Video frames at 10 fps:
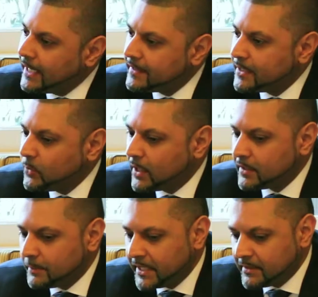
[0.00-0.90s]
I think one
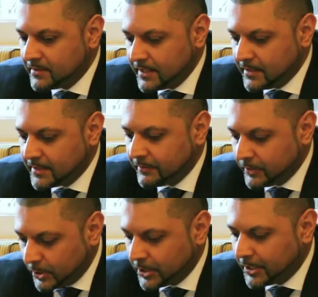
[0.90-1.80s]
of the biggest things I've
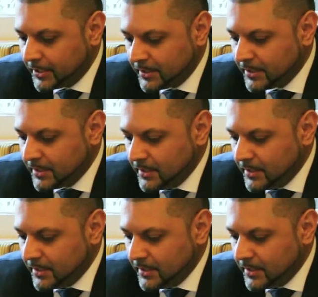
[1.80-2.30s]
learned